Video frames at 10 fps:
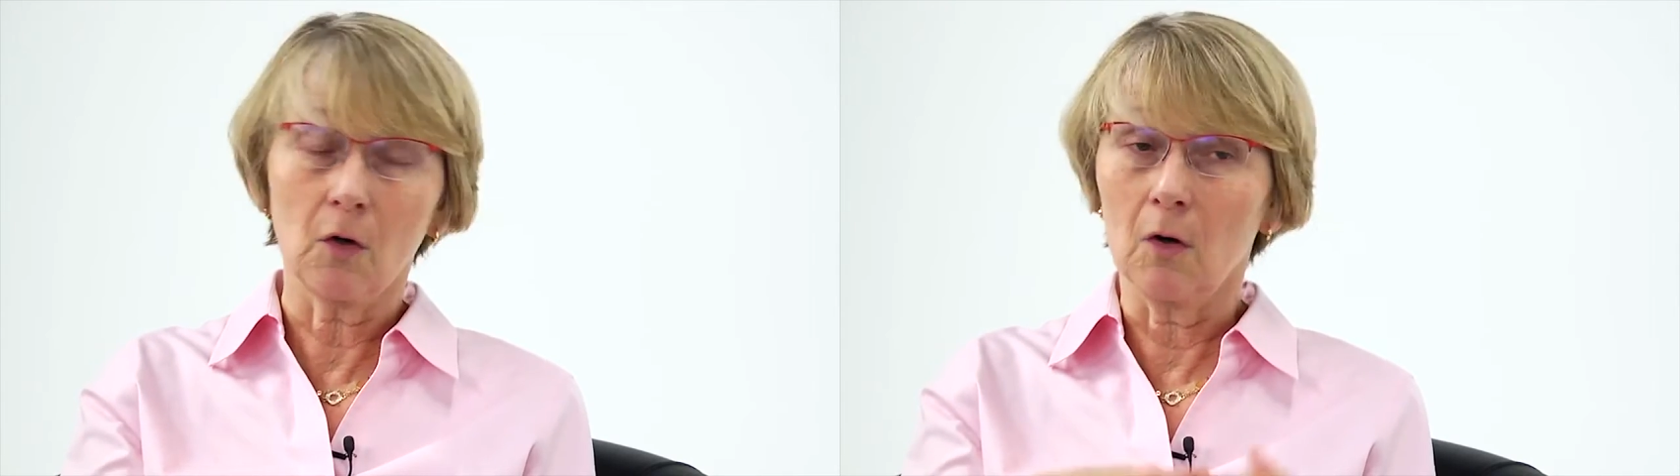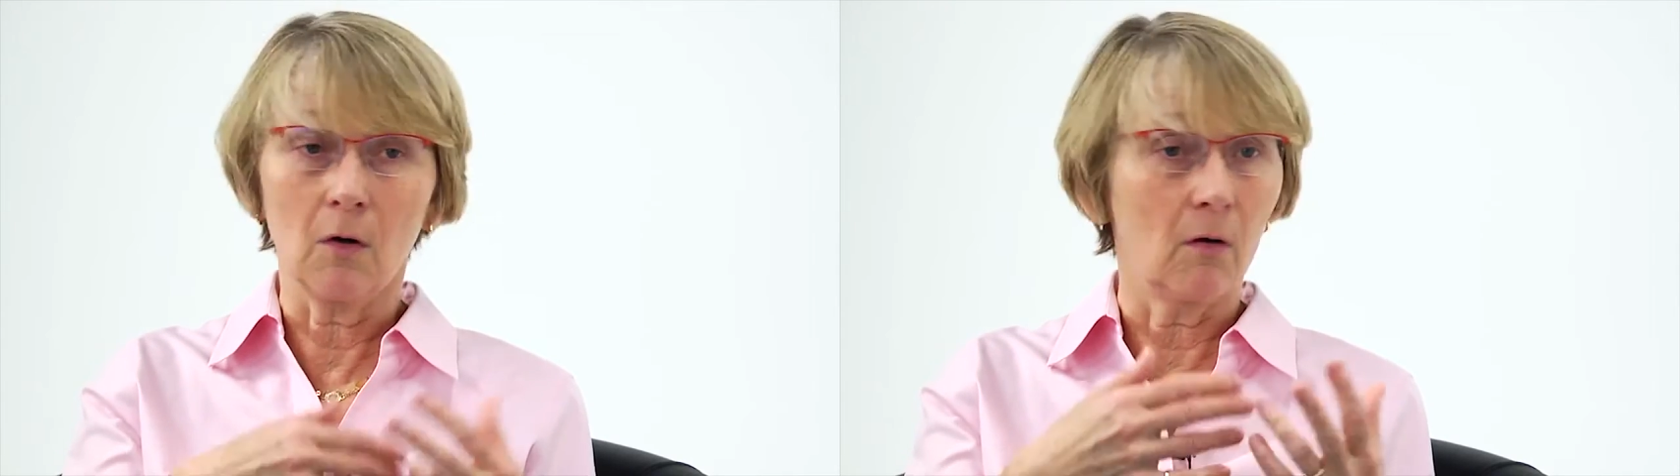
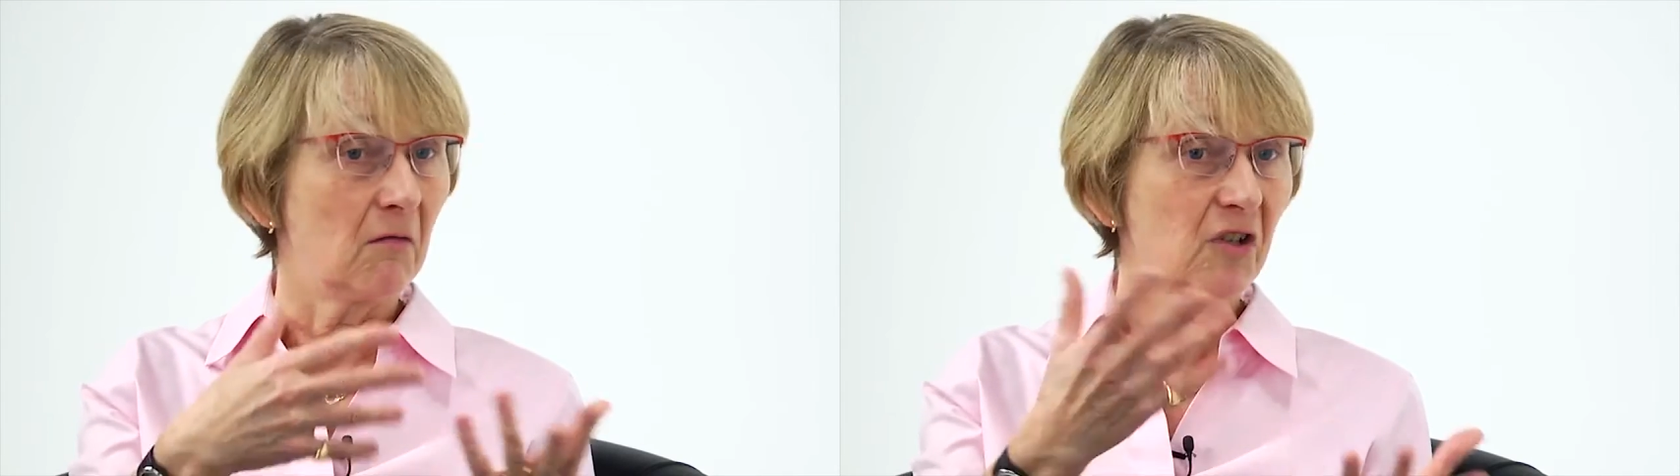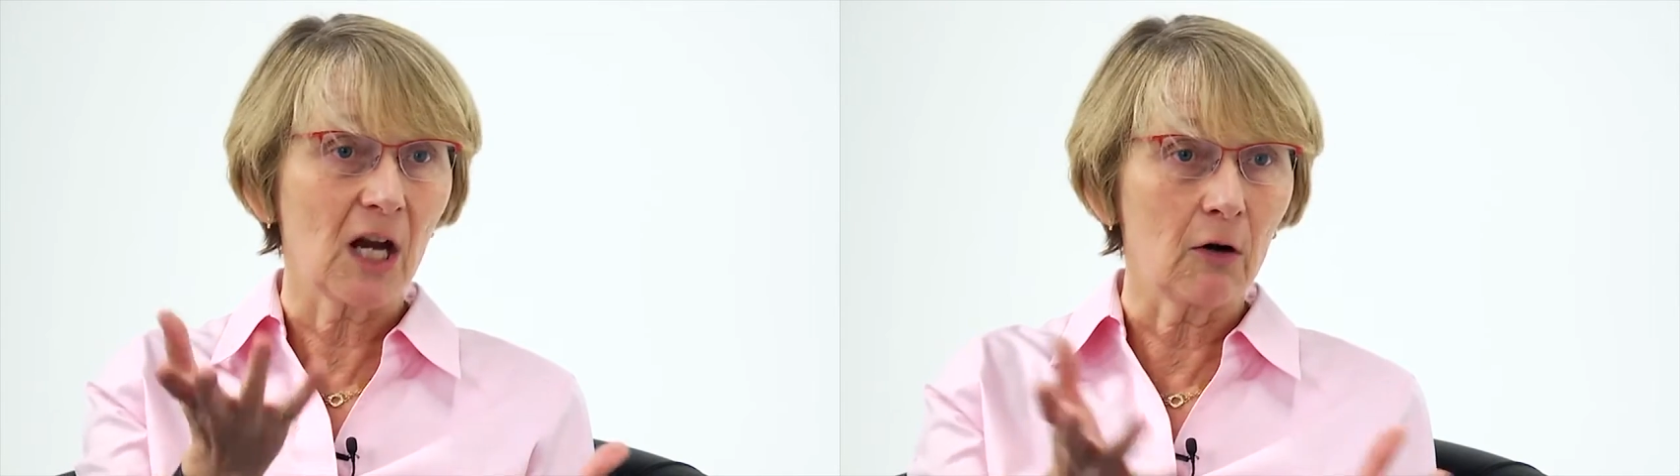
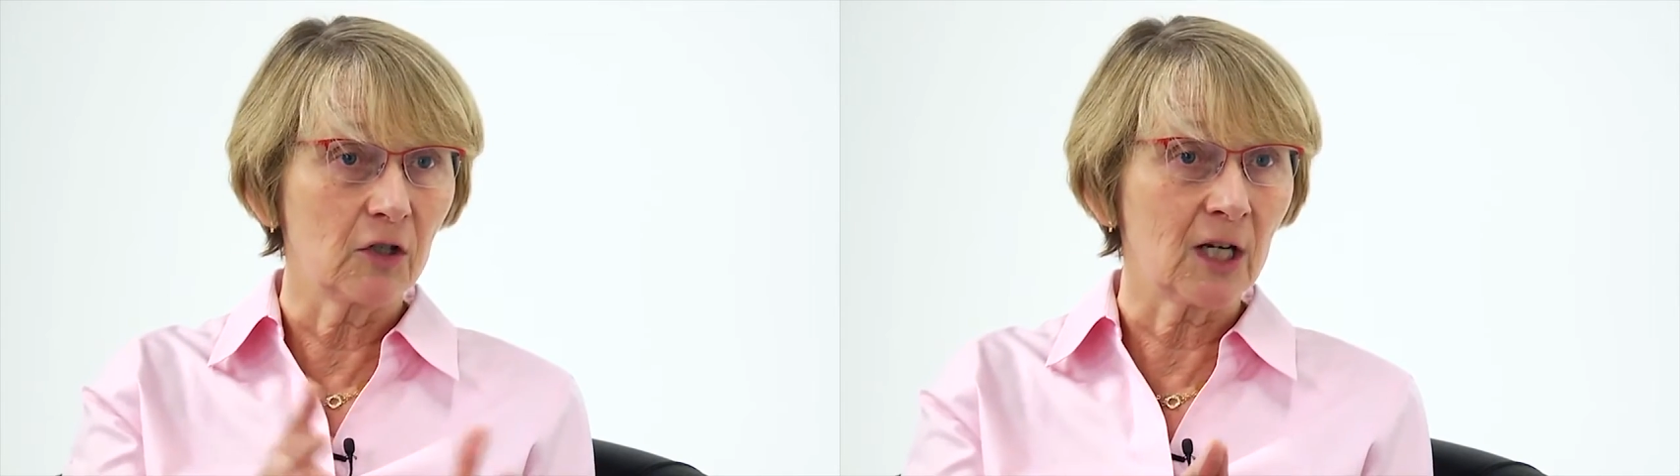or shower